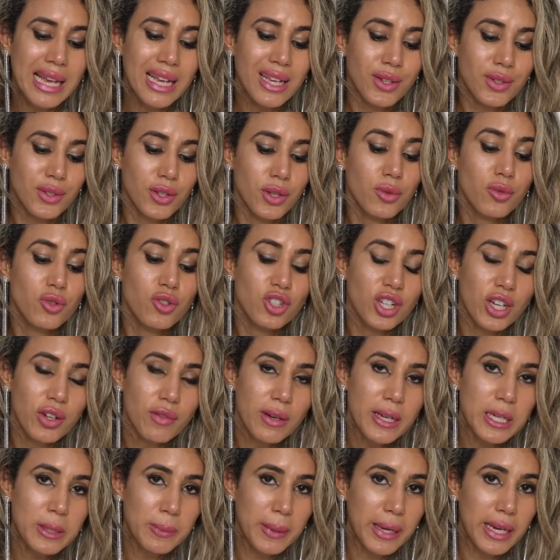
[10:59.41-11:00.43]
So,
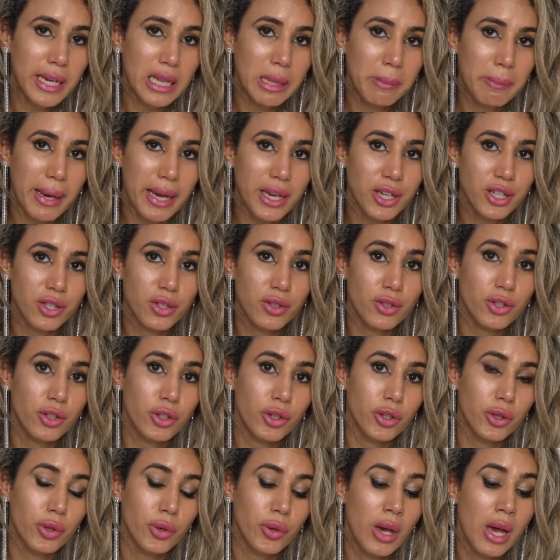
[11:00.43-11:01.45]
generally speaking, the patients
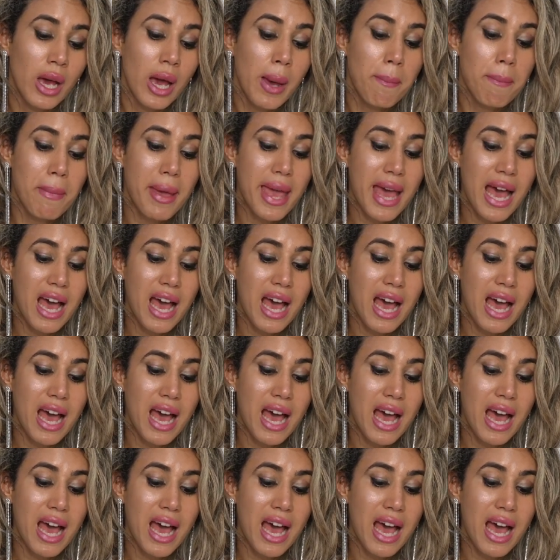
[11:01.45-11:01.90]
who may